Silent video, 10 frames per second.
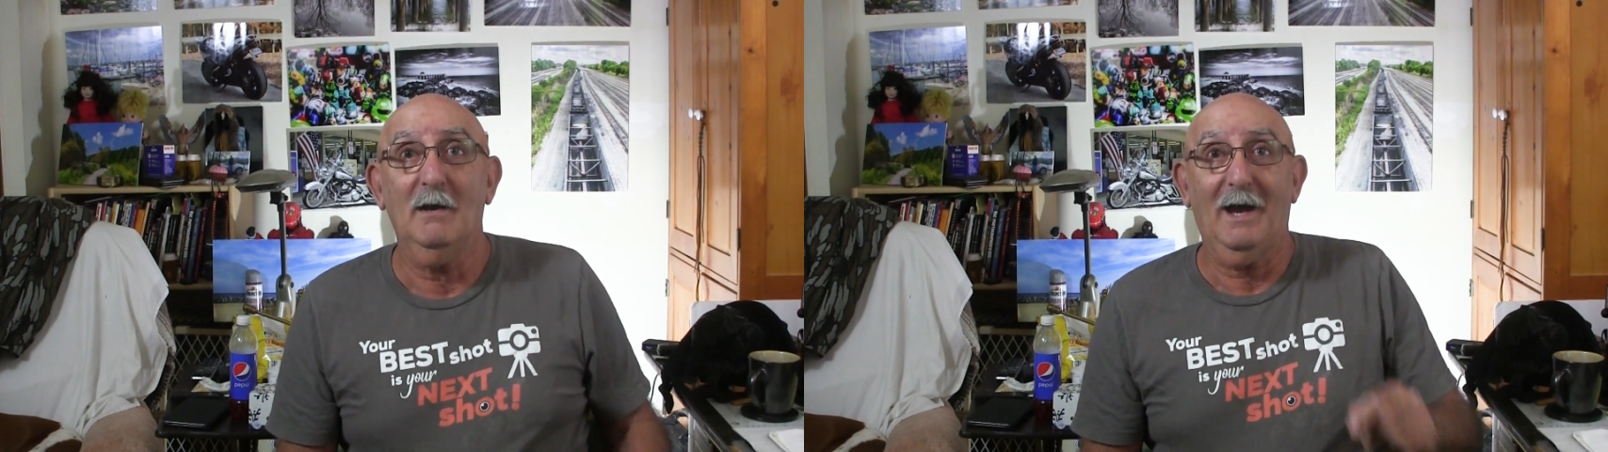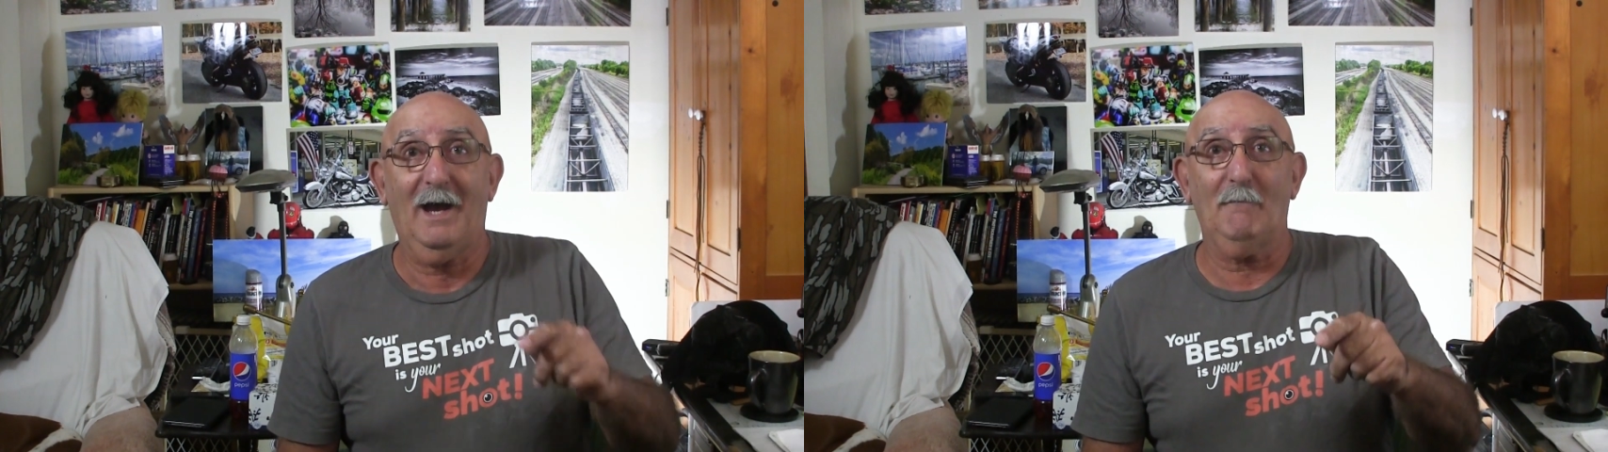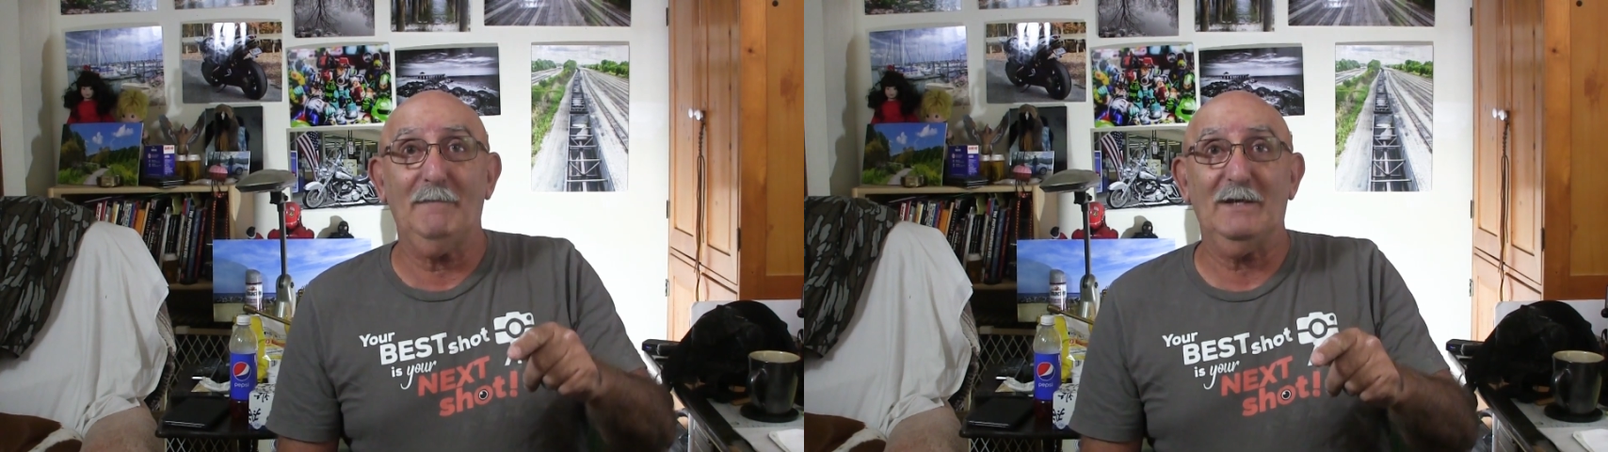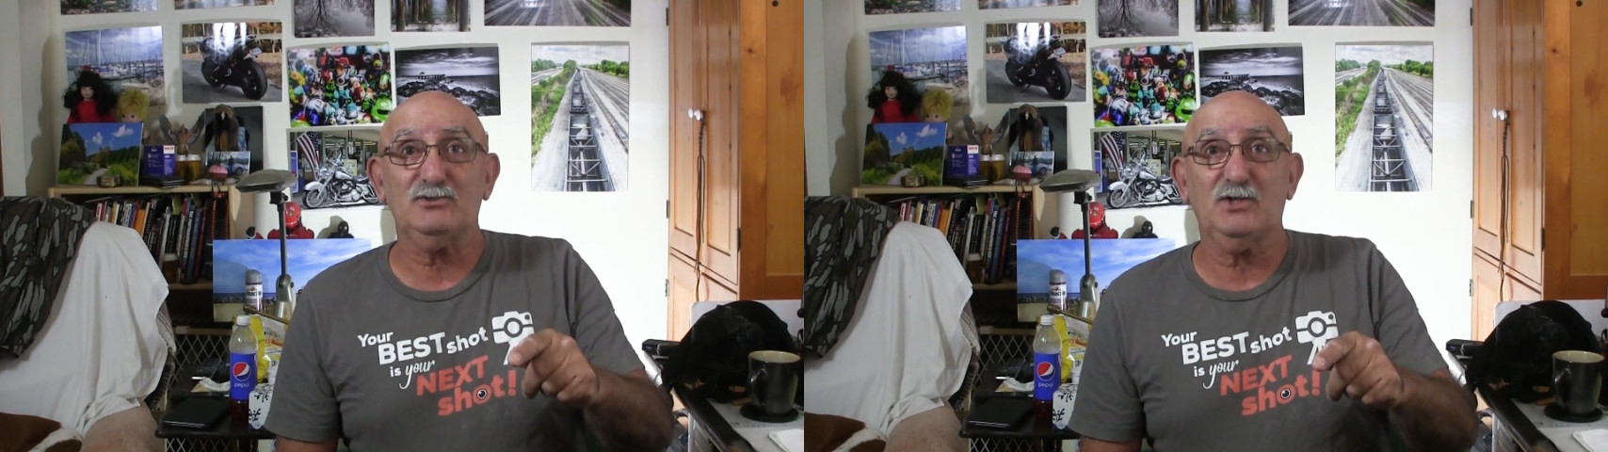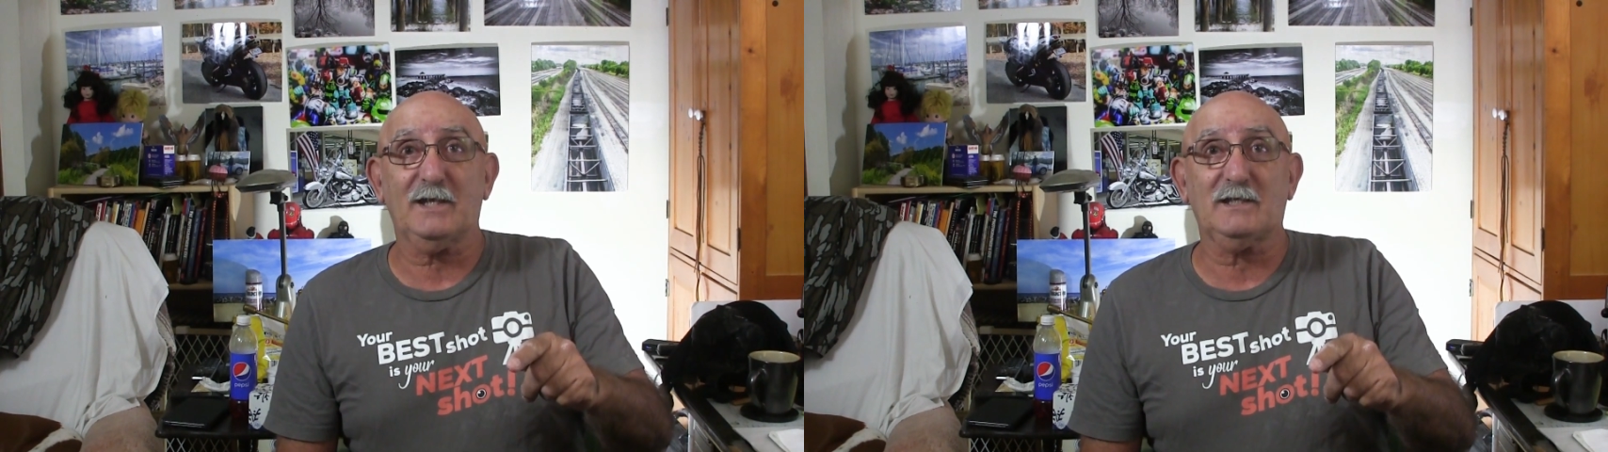how
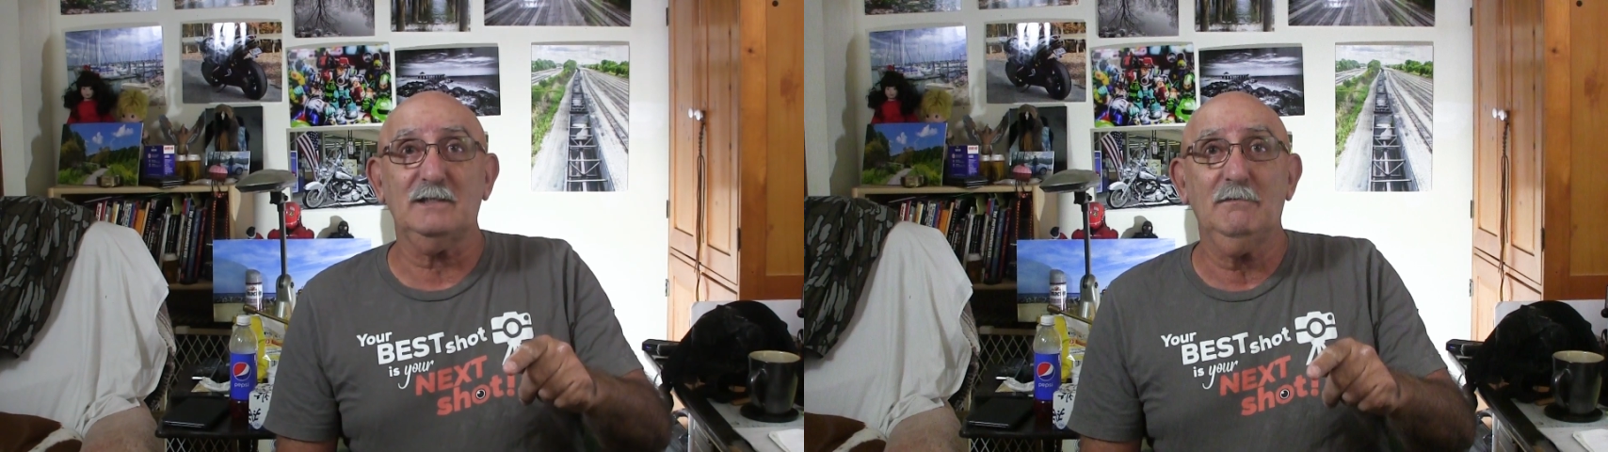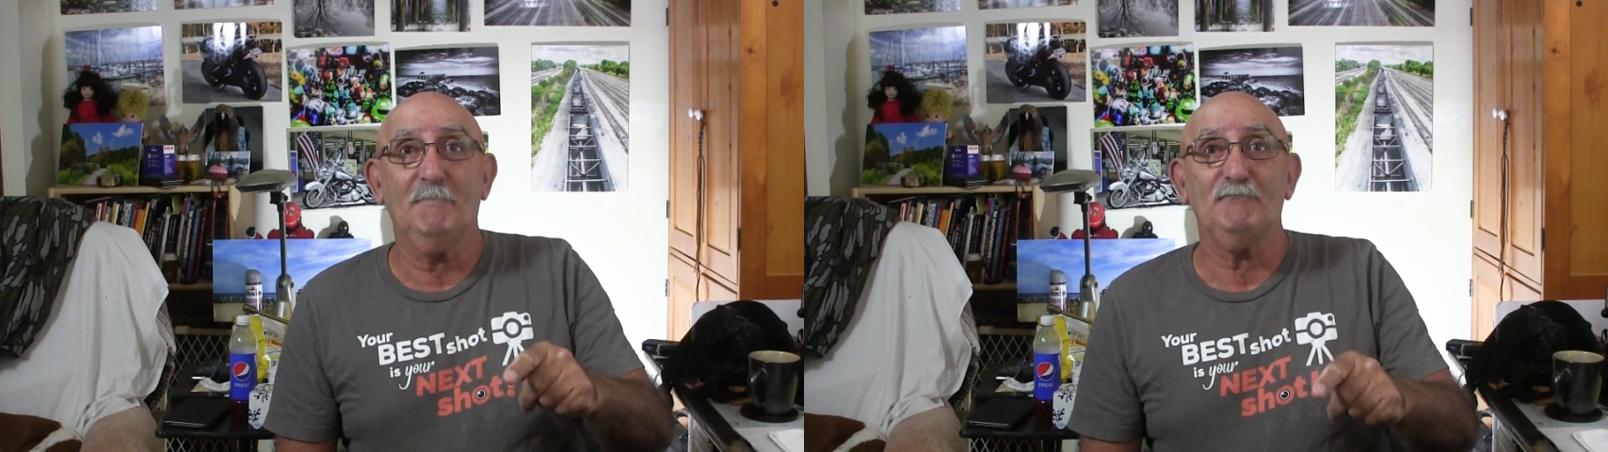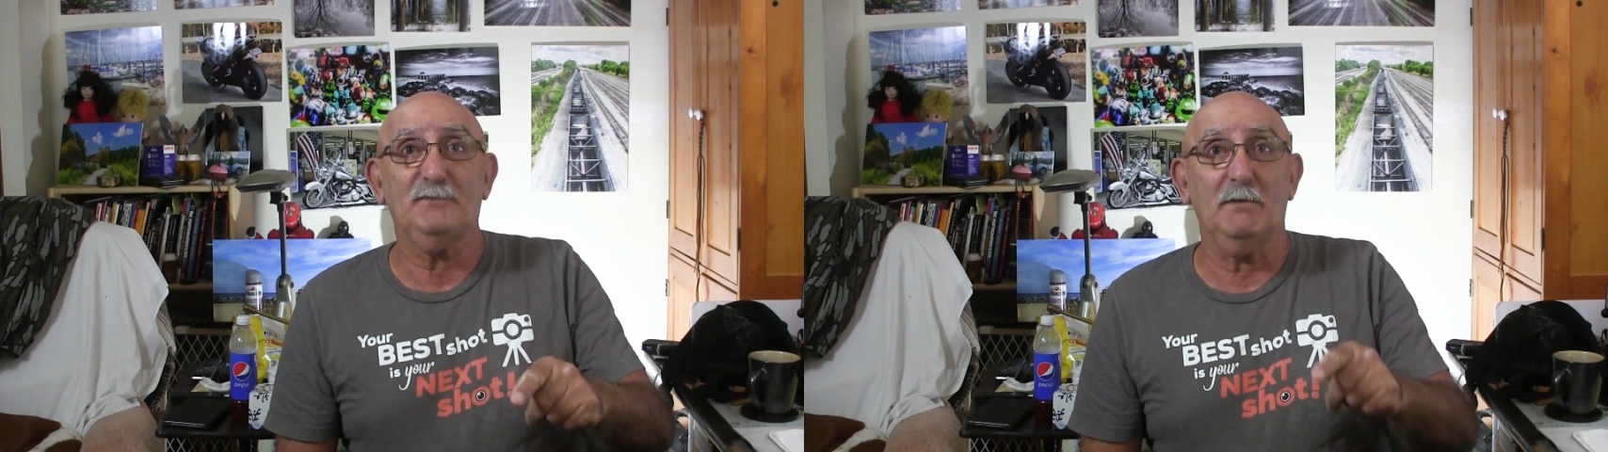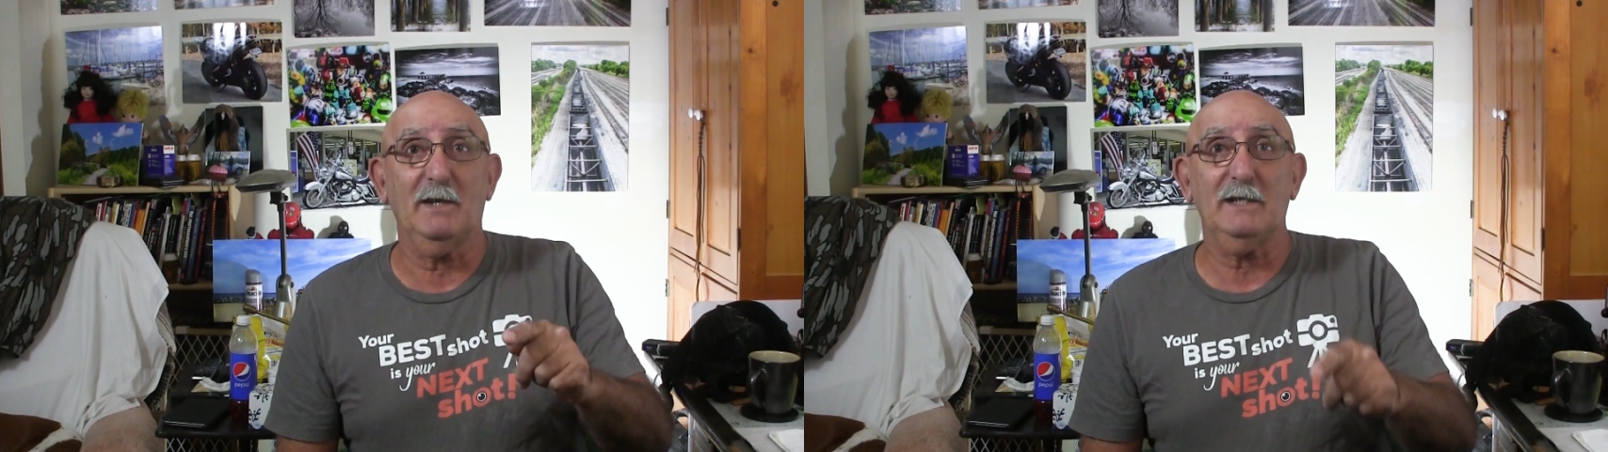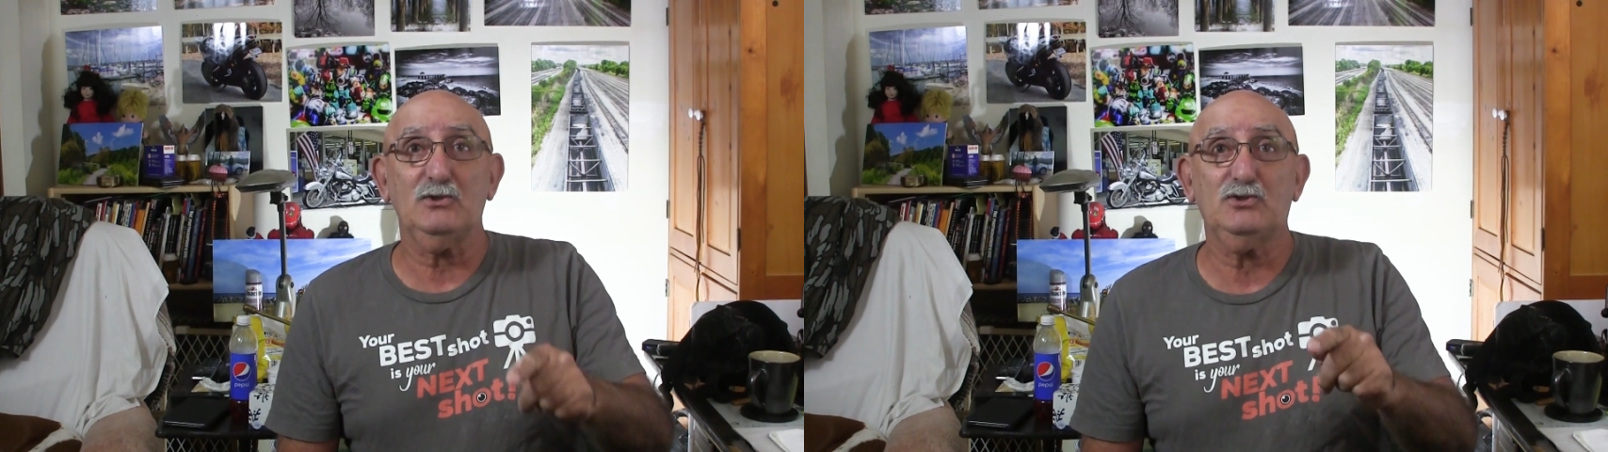about checking to
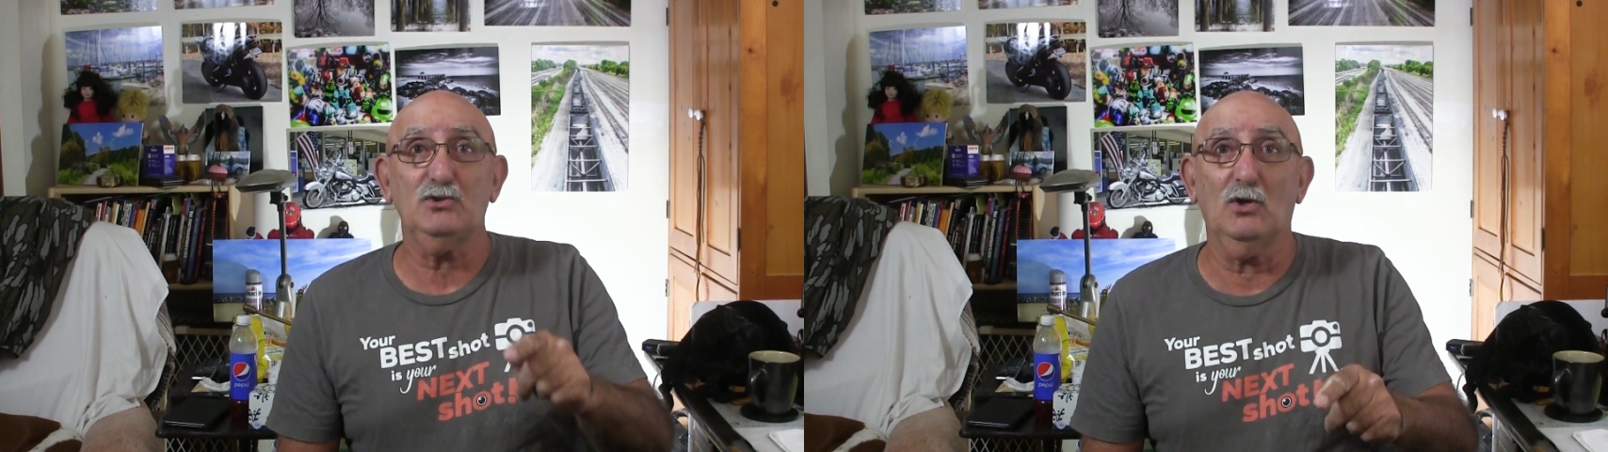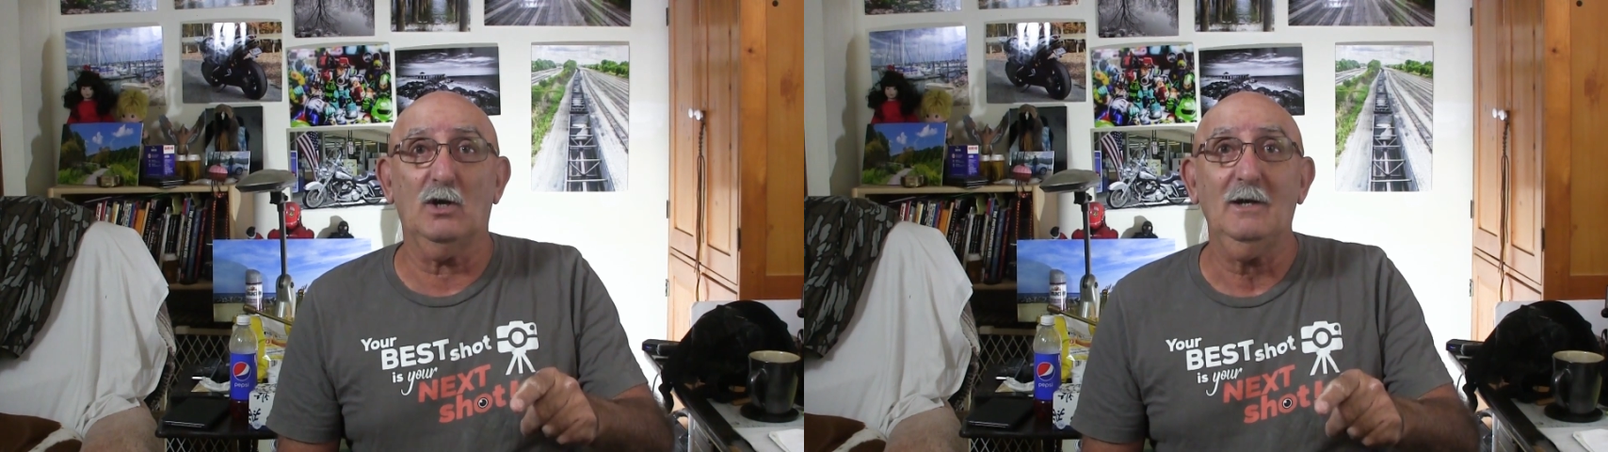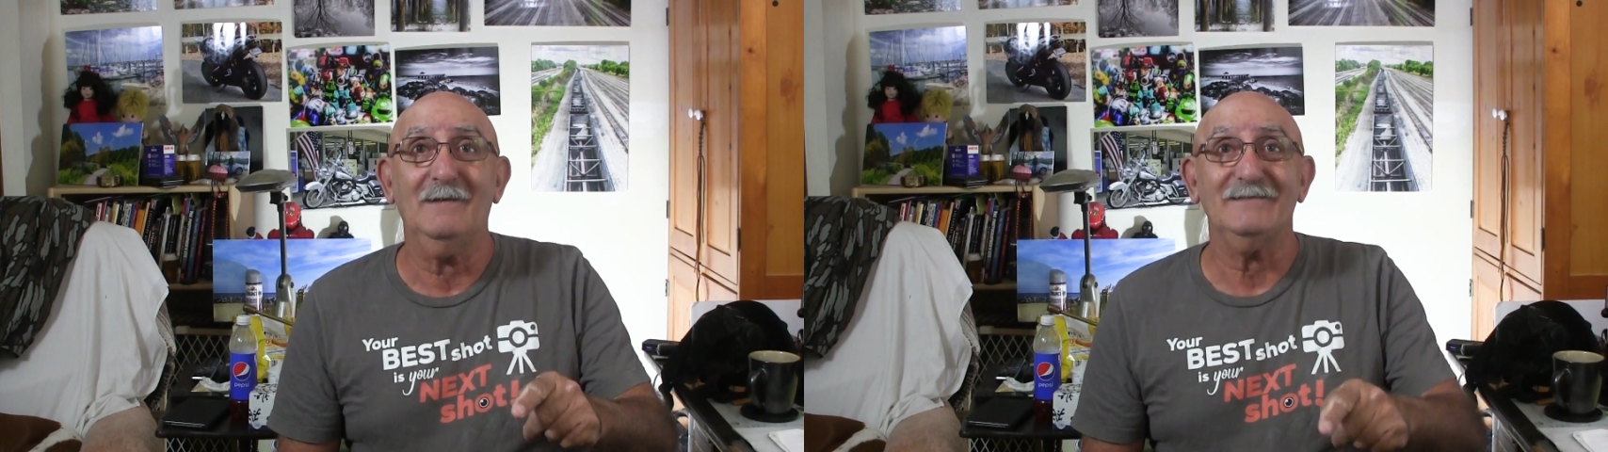make sure